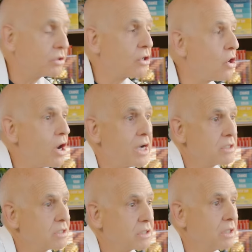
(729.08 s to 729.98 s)

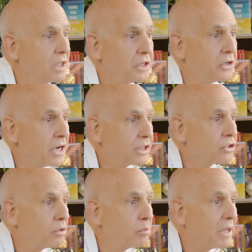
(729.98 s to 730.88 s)
caused an
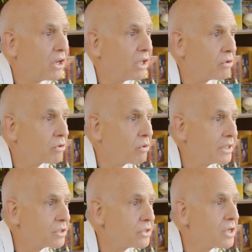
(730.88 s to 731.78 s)
international mental health
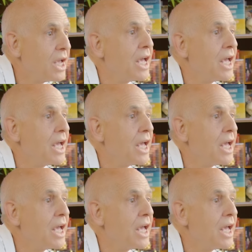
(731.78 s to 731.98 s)
crisis.